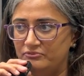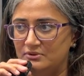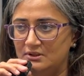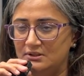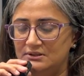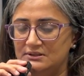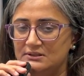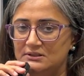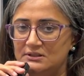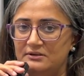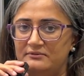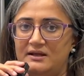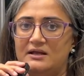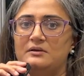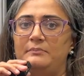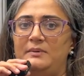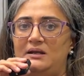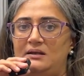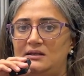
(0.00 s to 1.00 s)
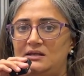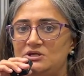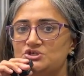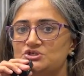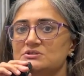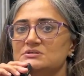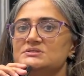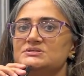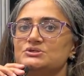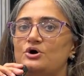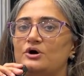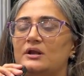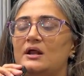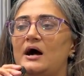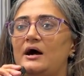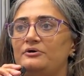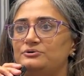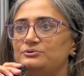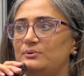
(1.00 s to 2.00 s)
the recommendations on
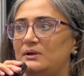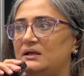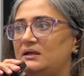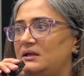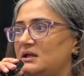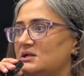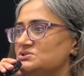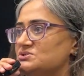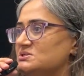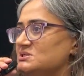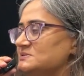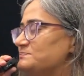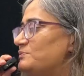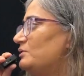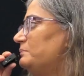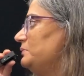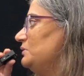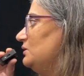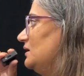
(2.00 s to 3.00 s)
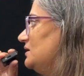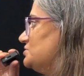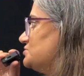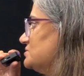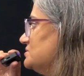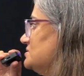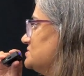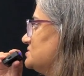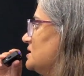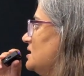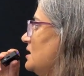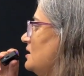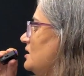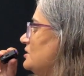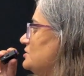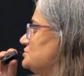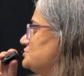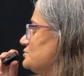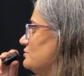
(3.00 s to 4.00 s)
how to engage these populations.
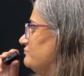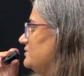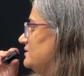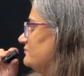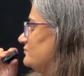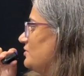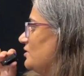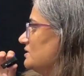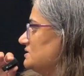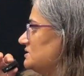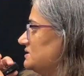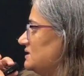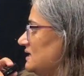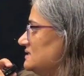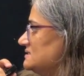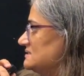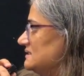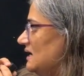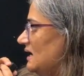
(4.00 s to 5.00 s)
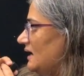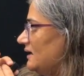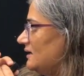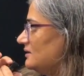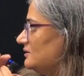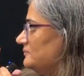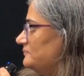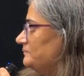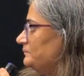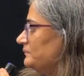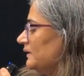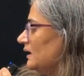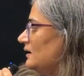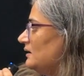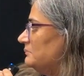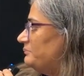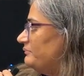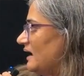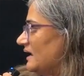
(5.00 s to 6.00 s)
So we've got things like
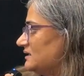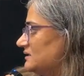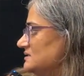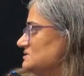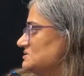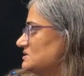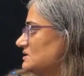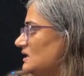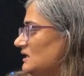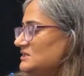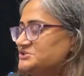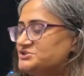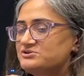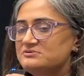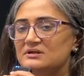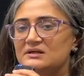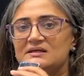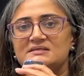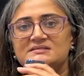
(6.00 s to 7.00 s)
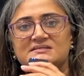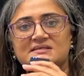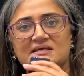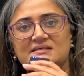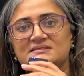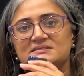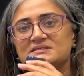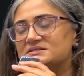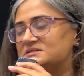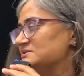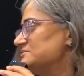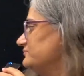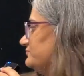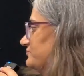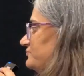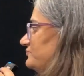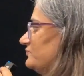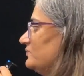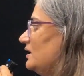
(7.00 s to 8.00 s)
practice culturally
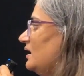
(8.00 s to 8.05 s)
sensitive